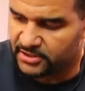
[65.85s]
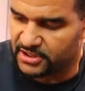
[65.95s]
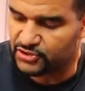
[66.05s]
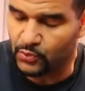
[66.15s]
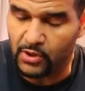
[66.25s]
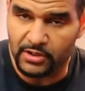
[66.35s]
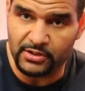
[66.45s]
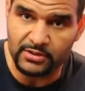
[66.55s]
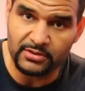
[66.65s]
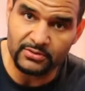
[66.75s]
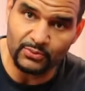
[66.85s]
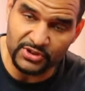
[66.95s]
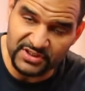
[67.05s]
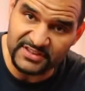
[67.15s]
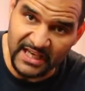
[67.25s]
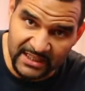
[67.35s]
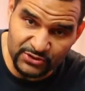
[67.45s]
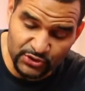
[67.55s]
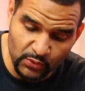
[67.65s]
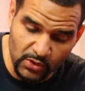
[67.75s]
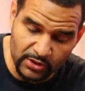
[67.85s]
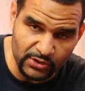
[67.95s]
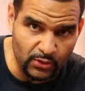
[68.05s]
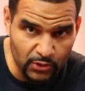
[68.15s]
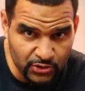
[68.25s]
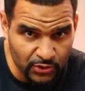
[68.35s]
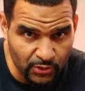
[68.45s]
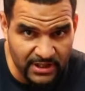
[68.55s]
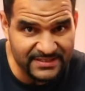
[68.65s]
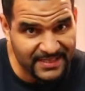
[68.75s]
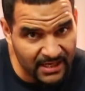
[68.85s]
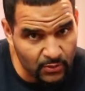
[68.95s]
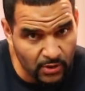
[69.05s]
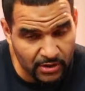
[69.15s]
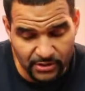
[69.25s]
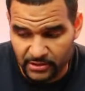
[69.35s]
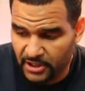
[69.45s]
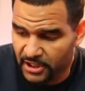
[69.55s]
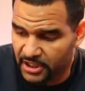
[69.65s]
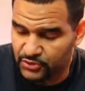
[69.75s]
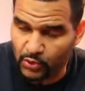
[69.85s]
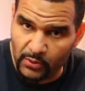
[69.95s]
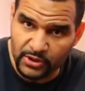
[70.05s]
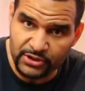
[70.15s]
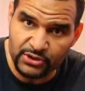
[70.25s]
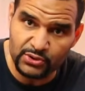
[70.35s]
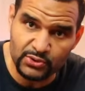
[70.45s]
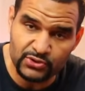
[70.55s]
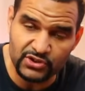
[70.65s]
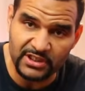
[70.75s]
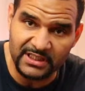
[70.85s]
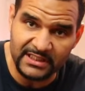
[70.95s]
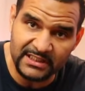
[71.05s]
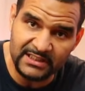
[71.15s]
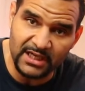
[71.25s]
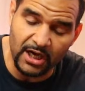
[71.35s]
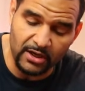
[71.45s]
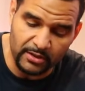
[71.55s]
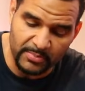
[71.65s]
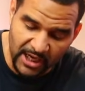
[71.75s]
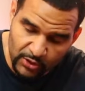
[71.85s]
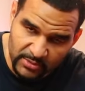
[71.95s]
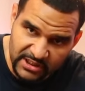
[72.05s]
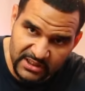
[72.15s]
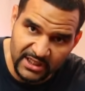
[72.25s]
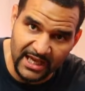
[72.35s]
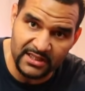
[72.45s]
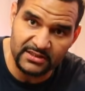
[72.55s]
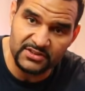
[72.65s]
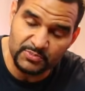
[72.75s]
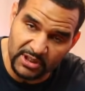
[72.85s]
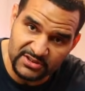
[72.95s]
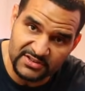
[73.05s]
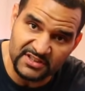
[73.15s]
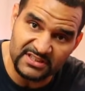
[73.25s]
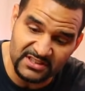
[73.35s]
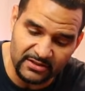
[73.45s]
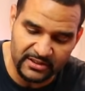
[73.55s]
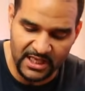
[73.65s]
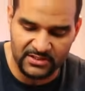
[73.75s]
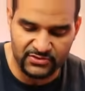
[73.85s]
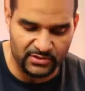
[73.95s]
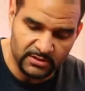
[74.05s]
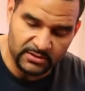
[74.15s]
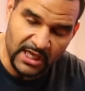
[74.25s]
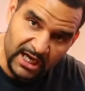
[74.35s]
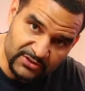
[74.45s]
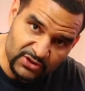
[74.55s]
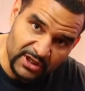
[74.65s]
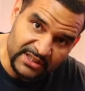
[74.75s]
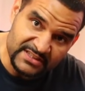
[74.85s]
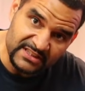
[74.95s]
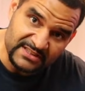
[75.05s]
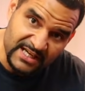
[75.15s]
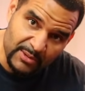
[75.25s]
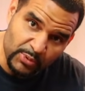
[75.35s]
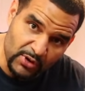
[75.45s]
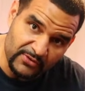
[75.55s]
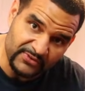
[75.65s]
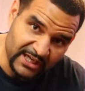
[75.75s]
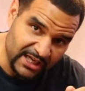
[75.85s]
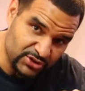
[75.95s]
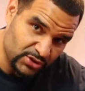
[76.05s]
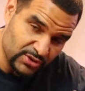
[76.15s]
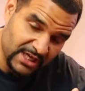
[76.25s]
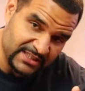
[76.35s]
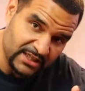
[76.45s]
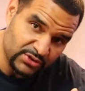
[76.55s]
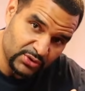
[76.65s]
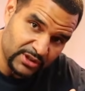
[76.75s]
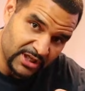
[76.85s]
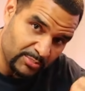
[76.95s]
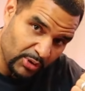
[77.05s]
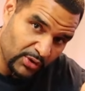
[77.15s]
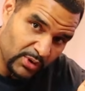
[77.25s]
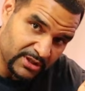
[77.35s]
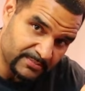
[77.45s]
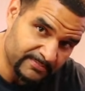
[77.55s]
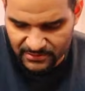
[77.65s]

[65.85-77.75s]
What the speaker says: This water, which is canister water, also known as tank water, is what we're going to use to clean our biomedia and the sponges inside our canister. Now let's go ahead and take the top off like I showed you guys how to do it in part 1.